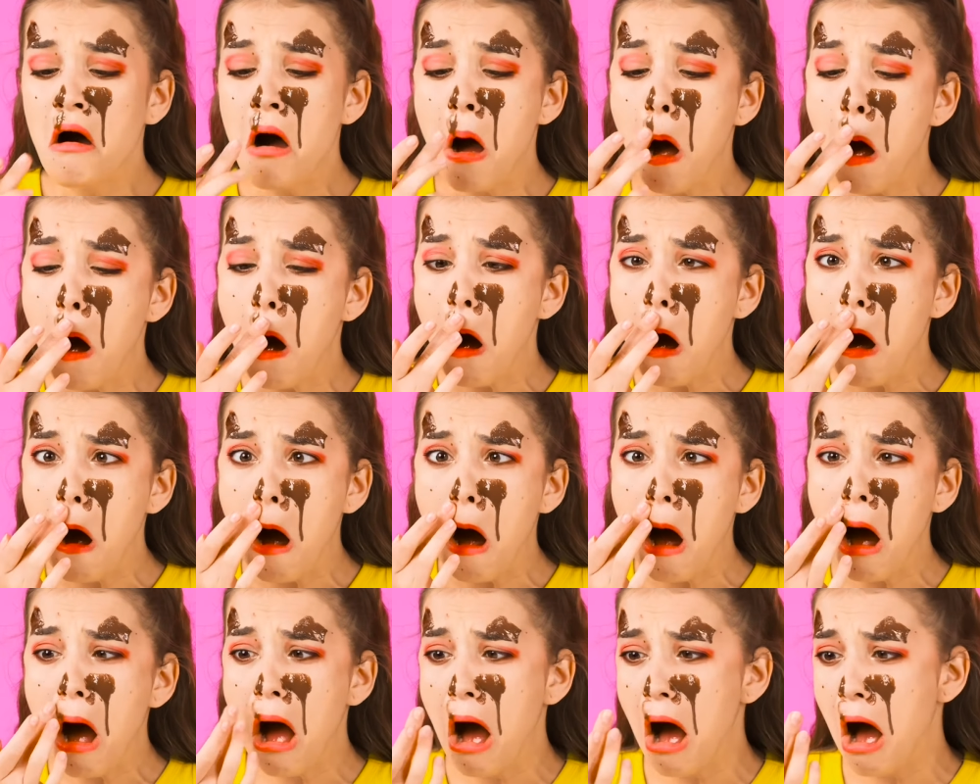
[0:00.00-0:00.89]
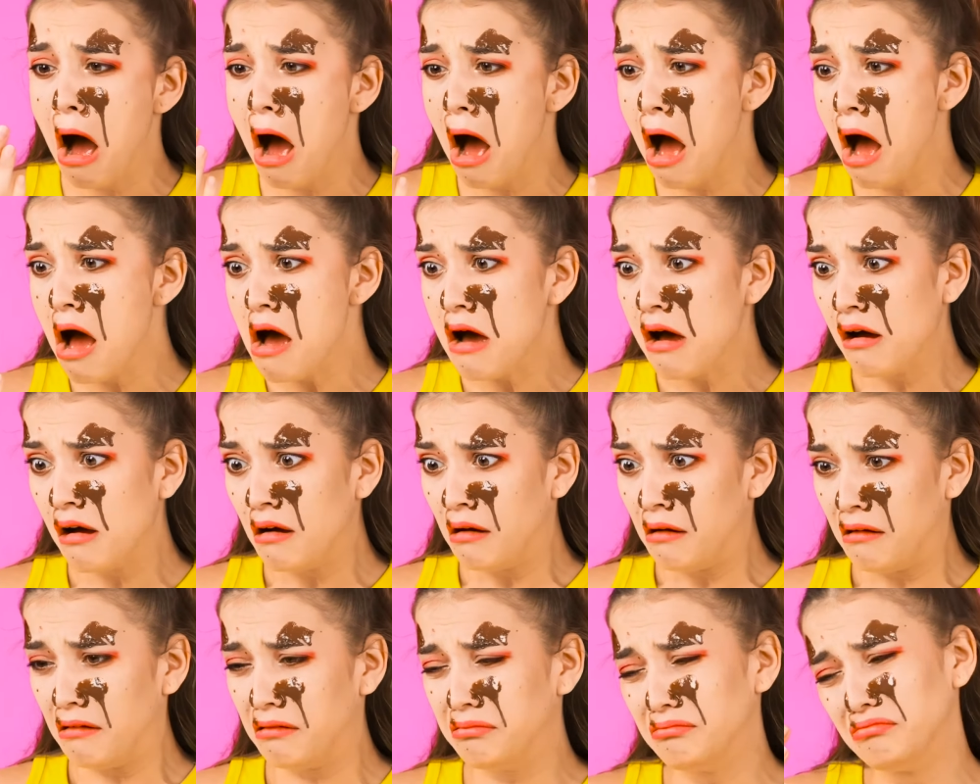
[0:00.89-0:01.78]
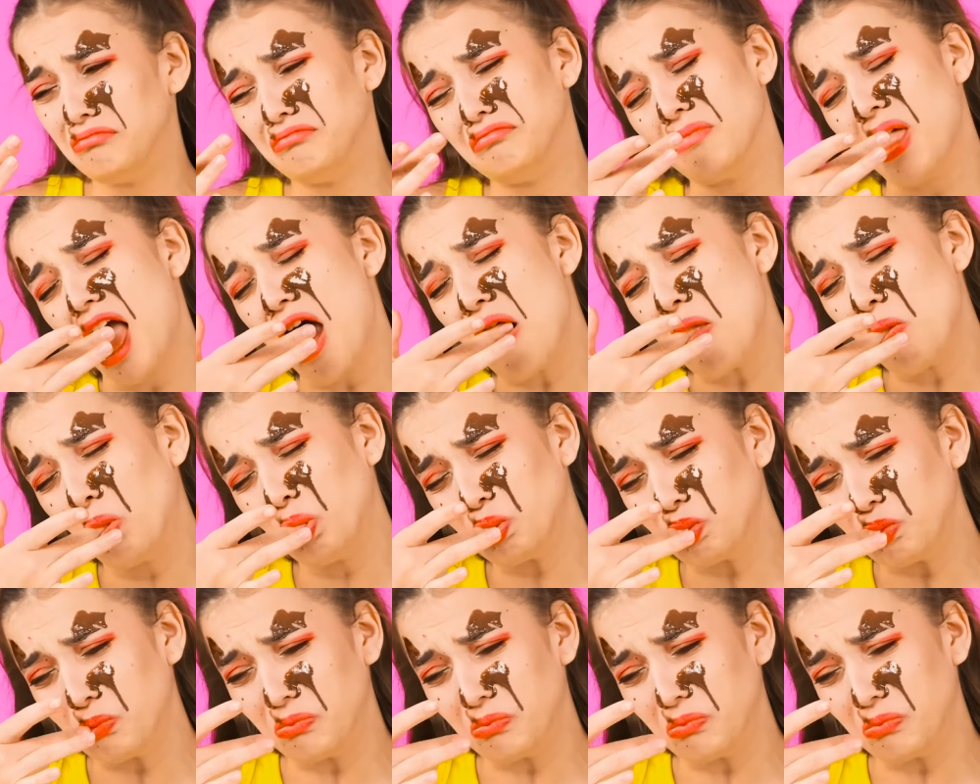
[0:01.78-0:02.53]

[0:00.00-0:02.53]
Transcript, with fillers: Well, got covered in chocolate and lost my